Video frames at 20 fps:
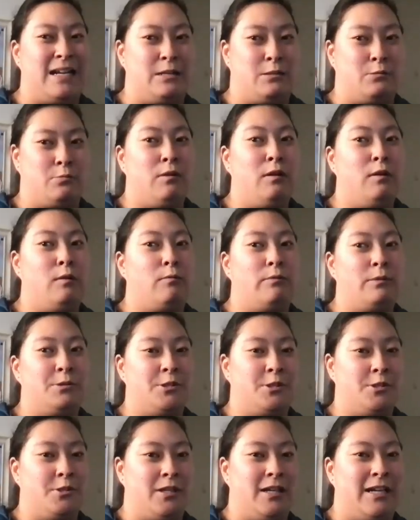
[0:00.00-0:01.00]
as well,
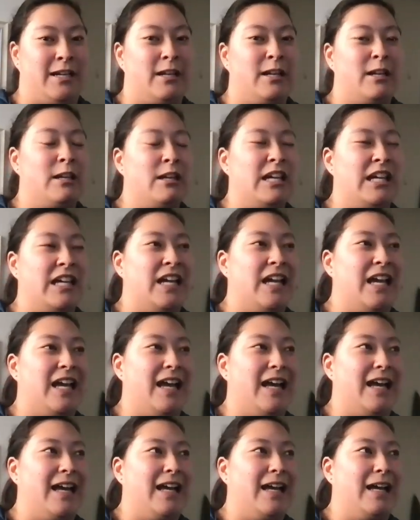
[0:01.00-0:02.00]
which is like,
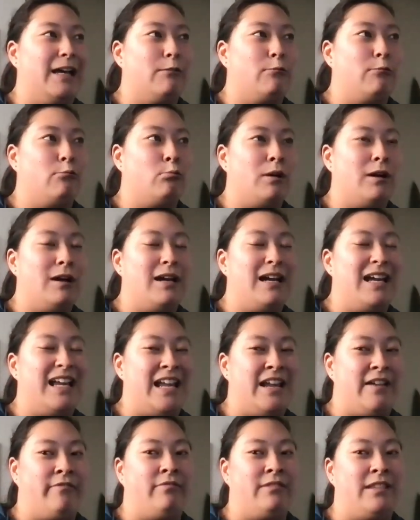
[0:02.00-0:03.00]
what
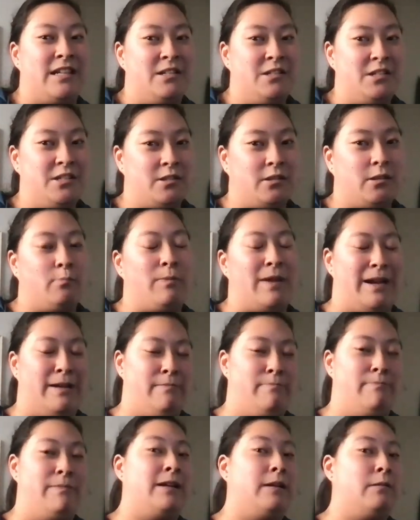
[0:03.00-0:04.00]
if this is the bare
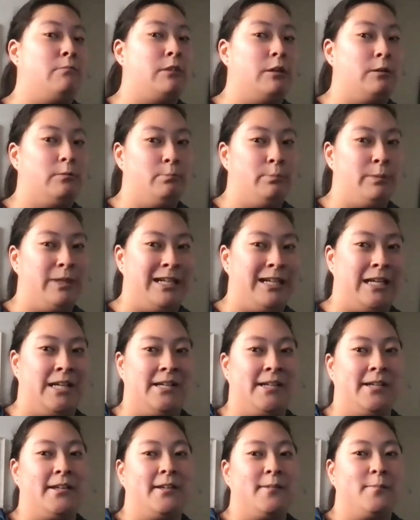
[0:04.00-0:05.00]
minimum,
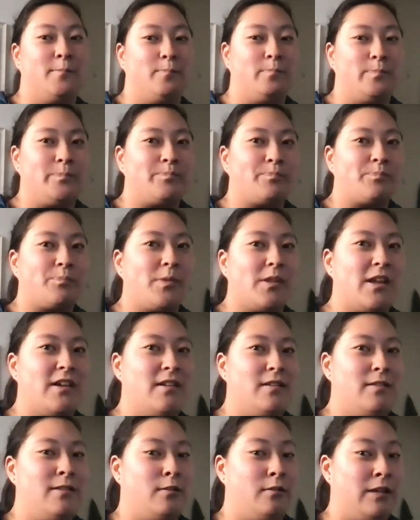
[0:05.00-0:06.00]
meaning
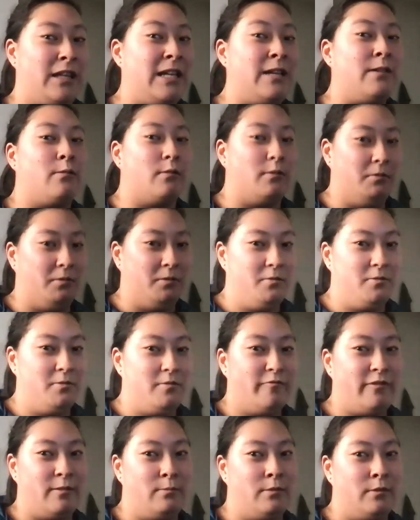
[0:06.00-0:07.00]
the legal,
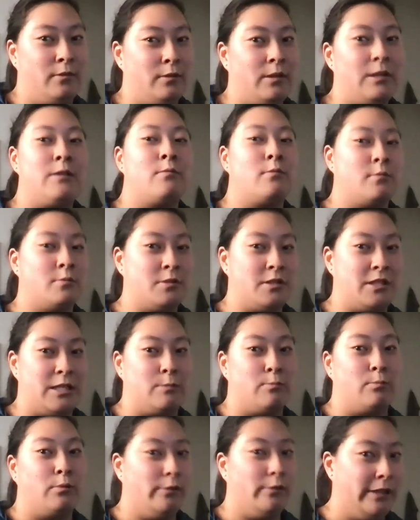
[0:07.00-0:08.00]
from the legal
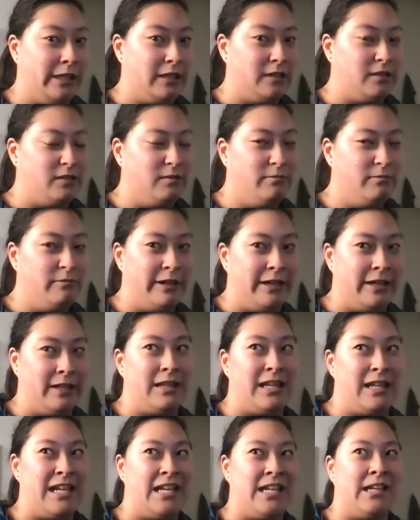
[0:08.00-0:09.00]
standpoint, right?
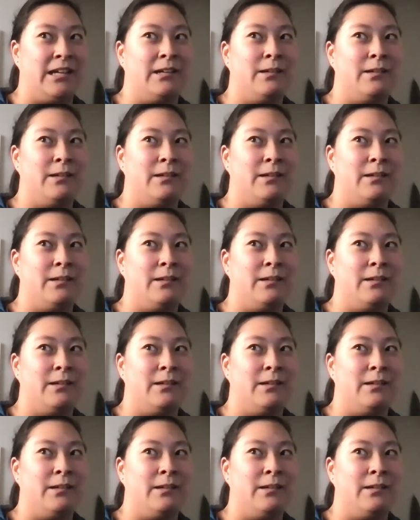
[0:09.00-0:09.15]
The